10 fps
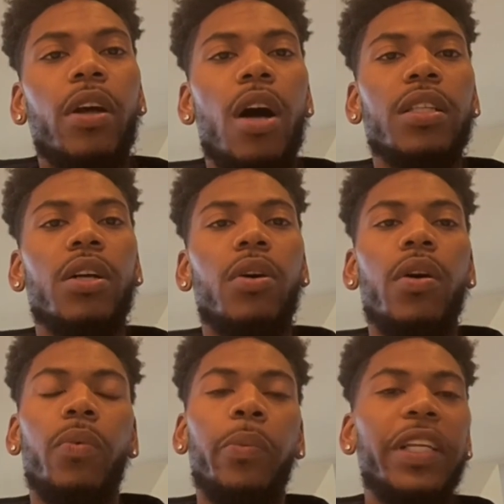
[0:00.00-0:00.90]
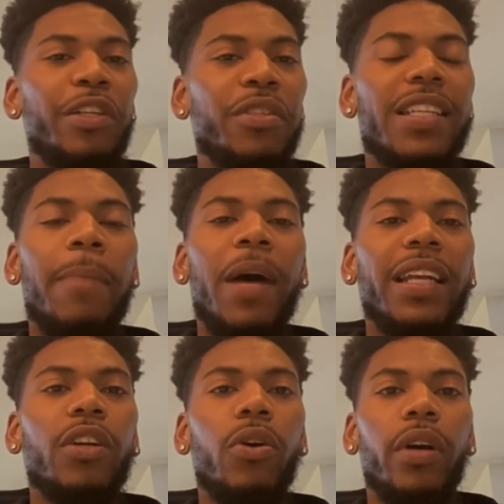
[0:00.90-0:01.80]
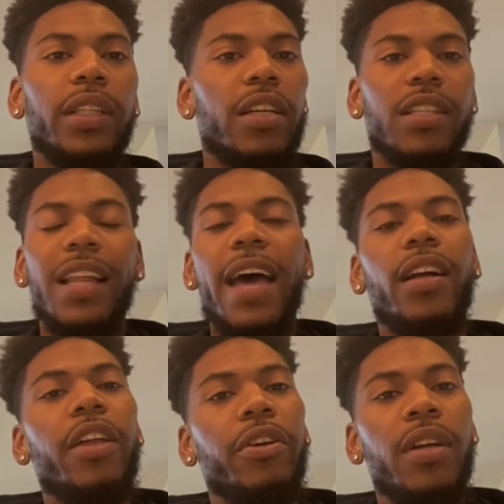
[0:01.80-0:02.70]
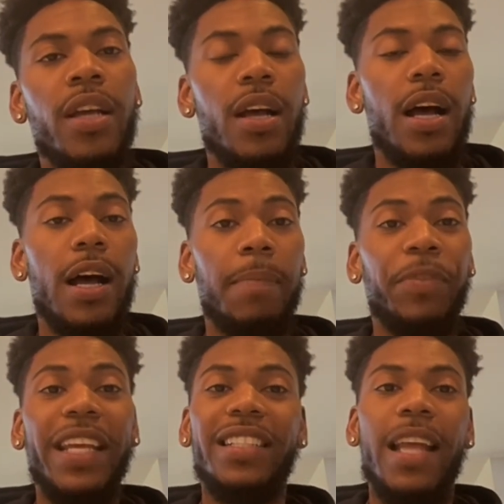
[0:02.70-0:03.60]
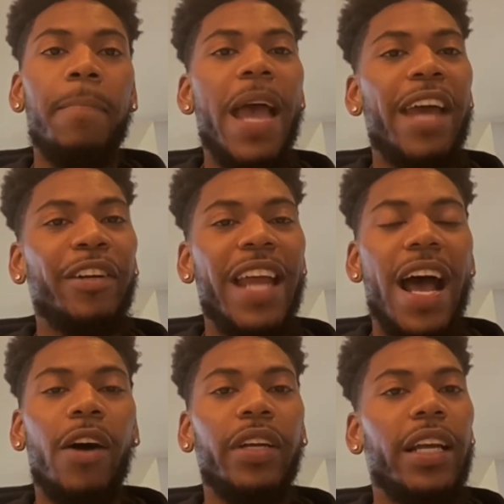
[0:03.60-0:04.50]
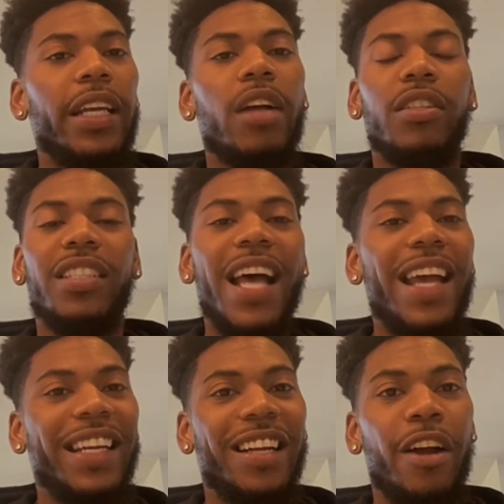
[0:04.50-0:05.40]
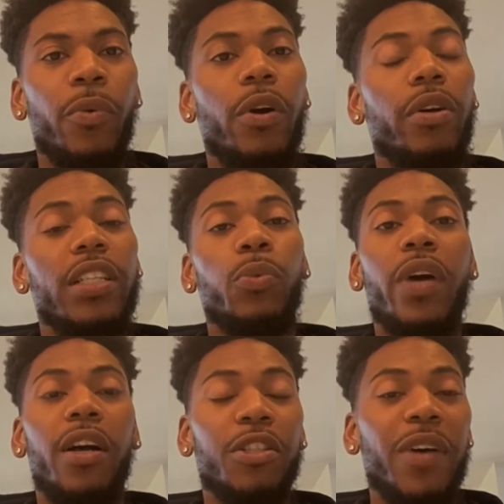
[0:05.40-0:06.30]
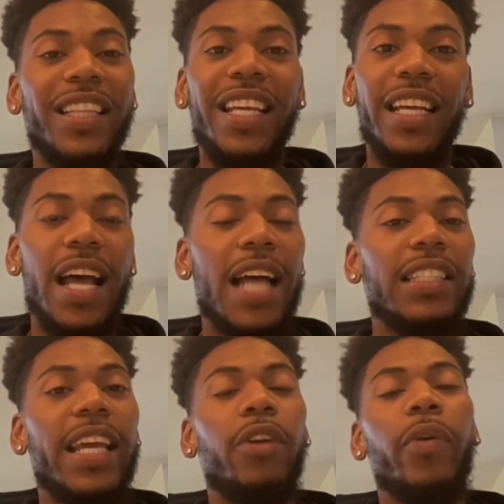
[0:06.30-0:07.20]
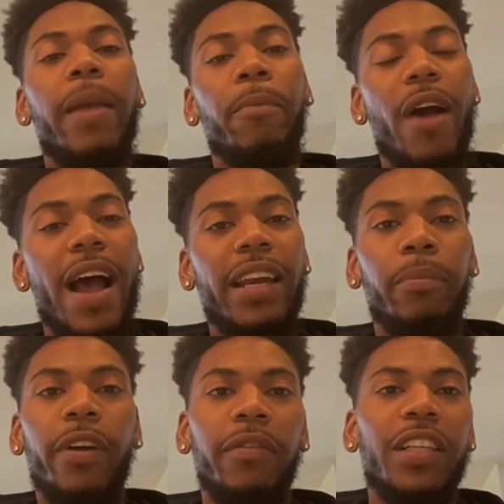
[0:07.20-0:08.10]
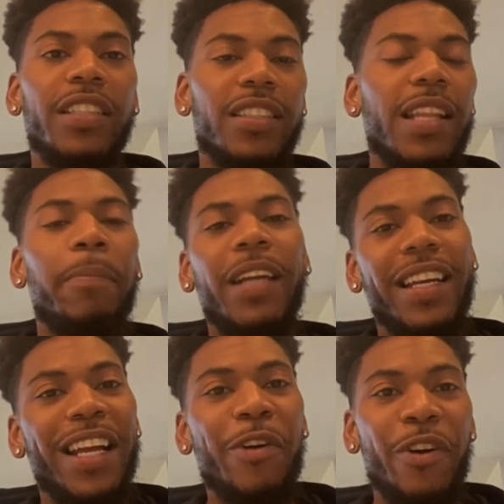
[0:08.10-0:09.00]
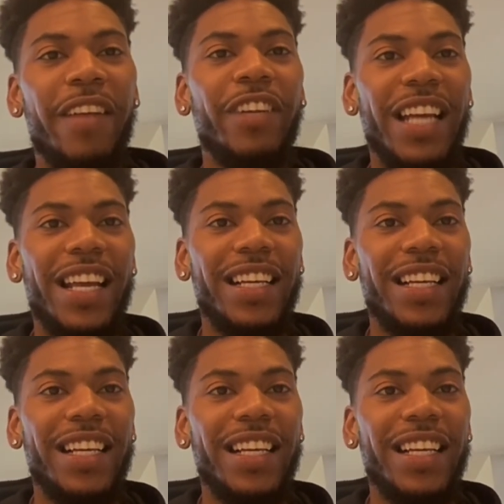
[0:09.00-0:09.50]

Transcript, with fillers: also when we do step on the court, there's a lot of other things that matter now in our society and our world as well. So I think I take great pride and privilege of stepping on that court every night.